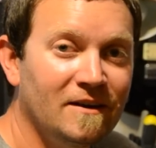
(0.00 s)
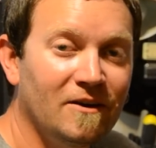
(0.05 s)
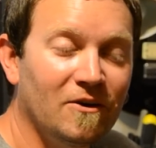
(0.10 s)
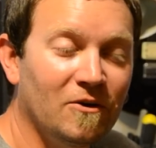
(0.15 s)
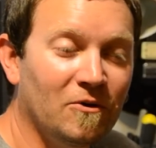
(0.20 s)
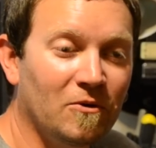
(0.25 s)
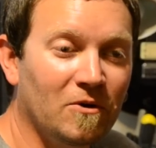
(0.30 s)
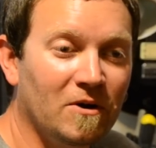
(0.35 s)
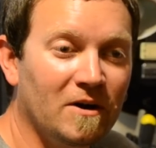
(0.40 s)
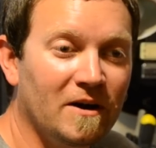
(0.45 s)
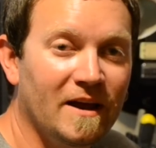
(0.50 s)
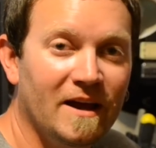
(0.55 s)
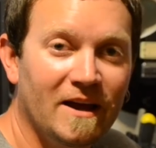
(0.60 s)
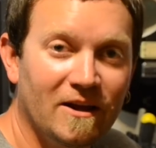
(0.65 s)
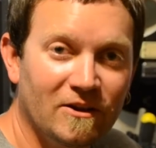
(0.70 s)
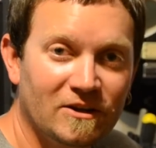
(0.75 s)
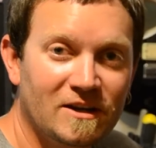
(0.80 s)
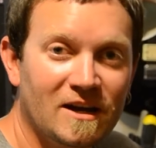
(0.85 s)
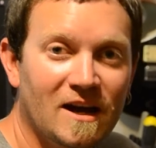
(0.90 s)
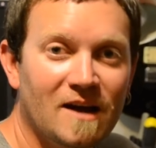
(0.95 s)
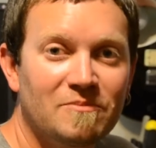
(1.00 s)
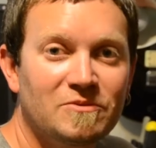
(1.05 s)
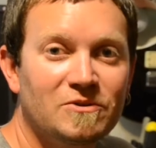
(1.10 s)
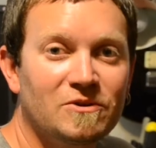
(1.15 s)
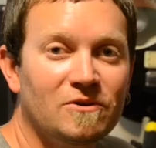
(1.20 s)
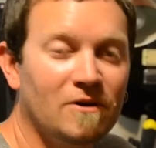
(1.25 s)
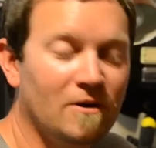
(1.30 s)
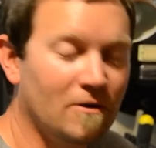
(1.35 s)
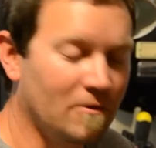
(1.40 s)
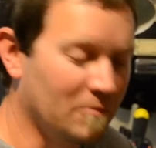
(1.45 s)
or a helicopter
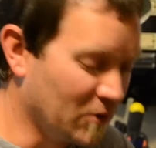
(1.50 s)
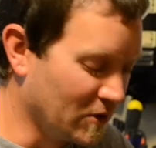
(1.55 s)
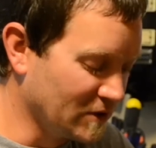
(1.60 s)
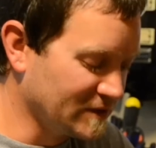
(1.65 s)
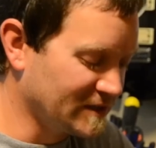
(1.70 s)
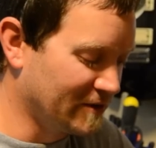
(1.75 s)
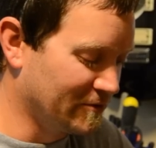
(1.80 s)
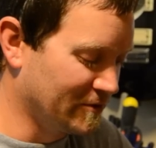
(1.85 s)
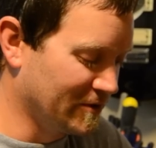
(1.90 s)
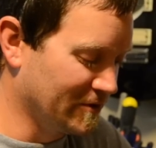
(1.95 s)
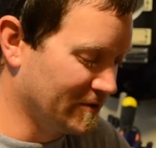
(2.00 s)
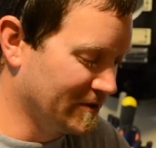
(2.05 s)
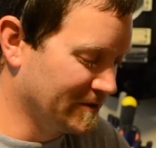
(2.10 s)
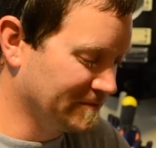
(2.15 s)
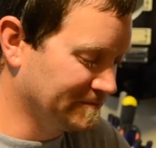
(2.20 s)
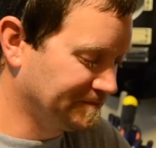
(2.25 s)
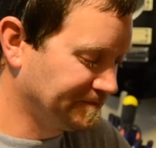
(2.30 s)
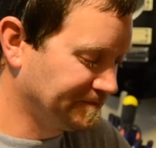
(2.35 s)
or a multi-rotor.